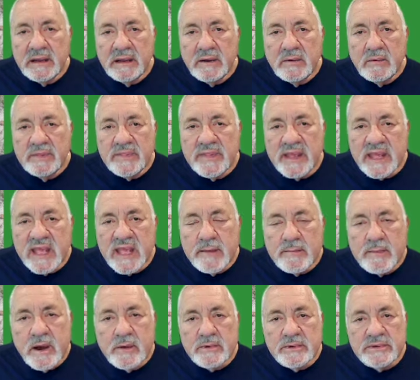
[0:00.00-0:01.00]
when they came
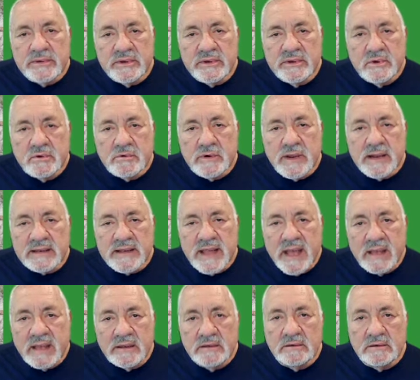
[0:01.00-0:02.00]
out with the new
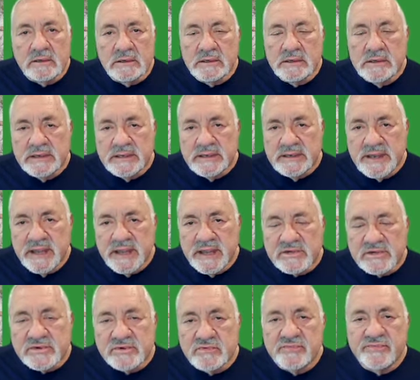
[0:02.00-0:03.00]
rectangular
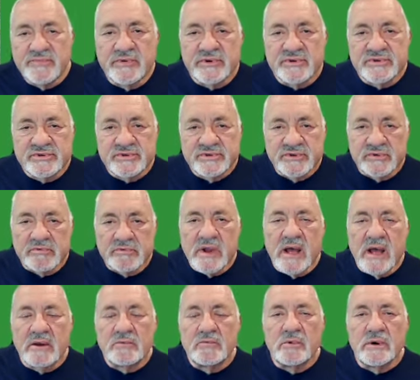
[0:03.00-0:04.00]
dish versus the
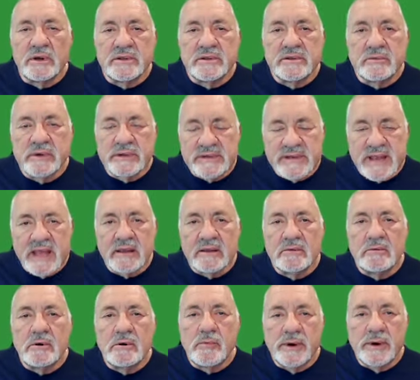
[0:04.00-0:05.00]
round one, the
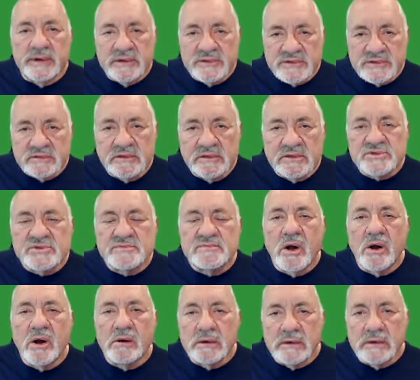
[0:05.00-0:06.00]
rectangular one is a little
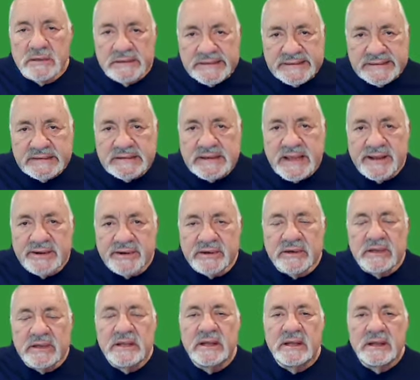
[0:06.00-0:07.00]
smaller and a little
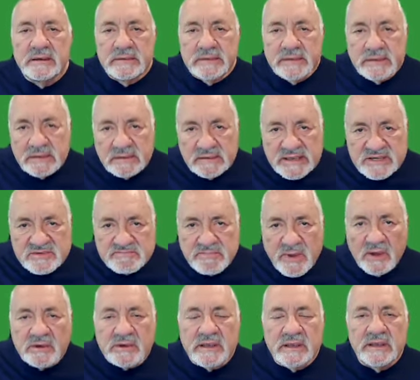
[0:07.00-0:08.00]
lighter, a little less
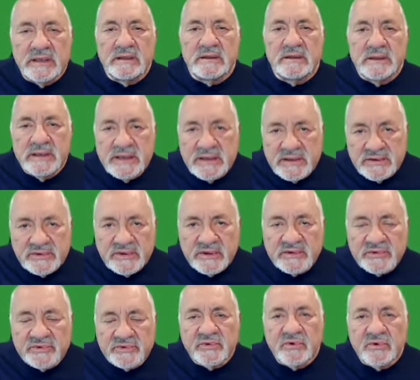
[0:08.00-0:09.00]
bulky, easier
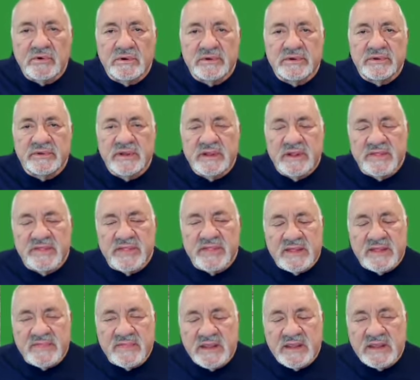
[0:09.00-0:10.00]
to store
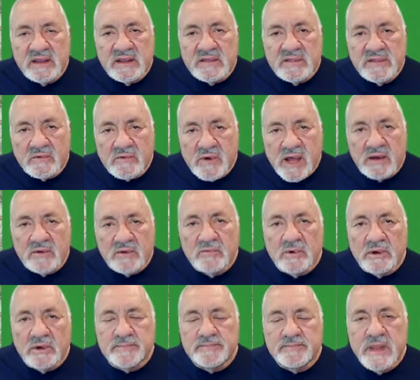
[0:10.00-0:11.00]
than the round
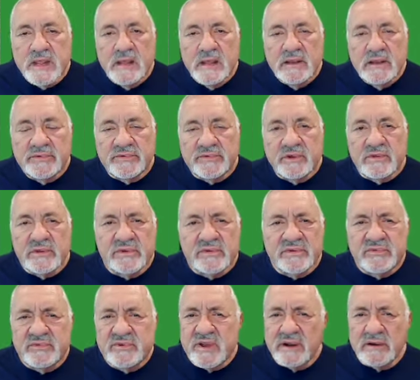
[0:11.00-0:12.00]
one. So this
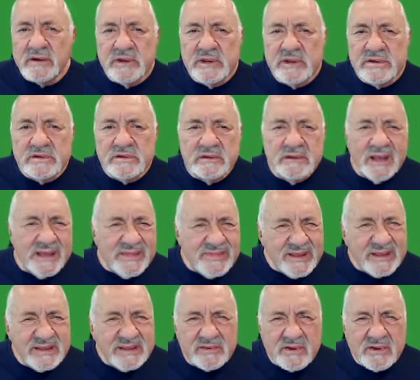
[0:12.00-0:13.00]
is generation, I
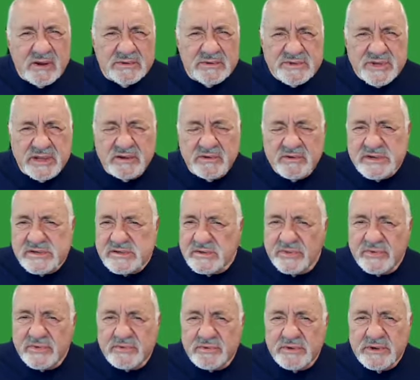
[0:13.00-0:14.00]
think it's called generation
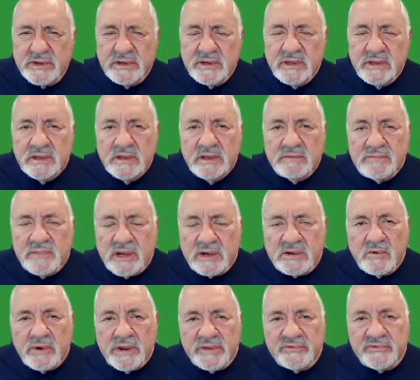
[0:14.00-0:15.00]
3. I'm not
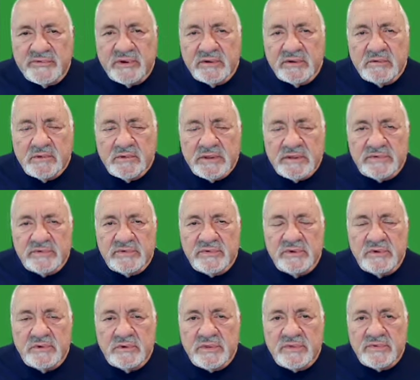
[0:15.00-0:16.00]
quite certain whether it's
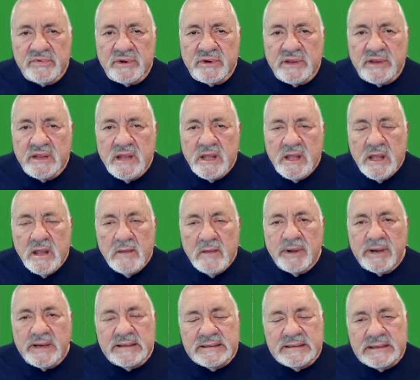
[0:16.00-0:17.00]
2 or 3,
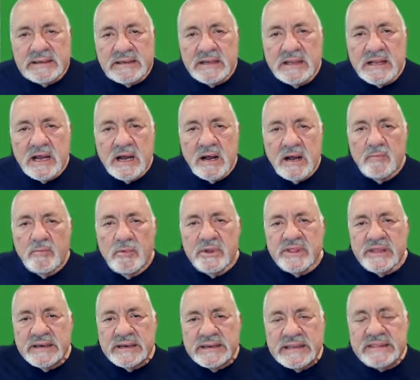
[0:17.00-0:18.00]
but it didn't come with
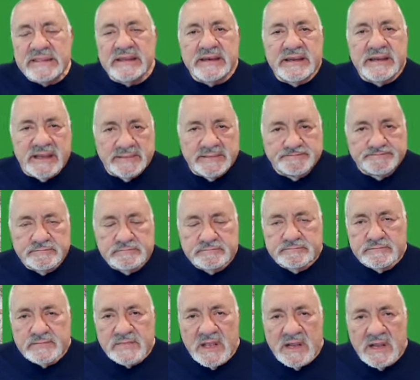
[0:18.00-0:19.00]
an Ethernet
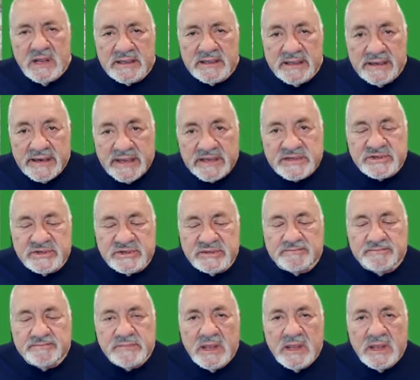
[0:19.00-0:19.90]
connection.